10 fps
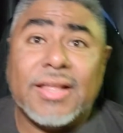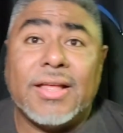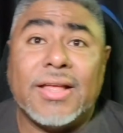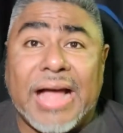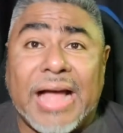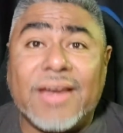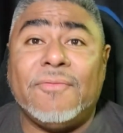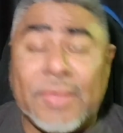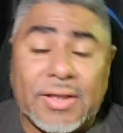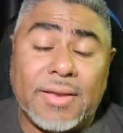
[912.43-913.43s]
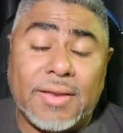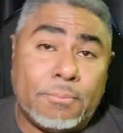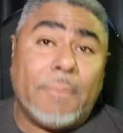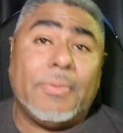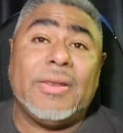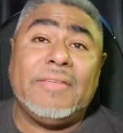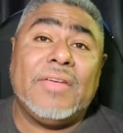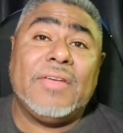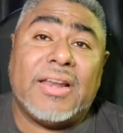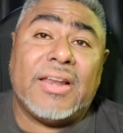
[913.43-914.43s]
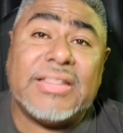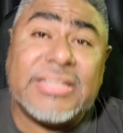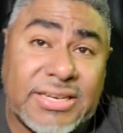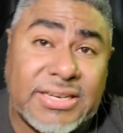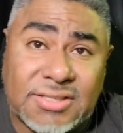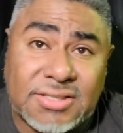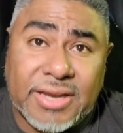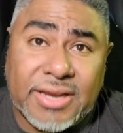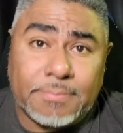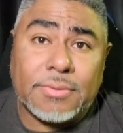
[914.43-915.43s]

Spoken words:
How to properly fill out a detention stamp.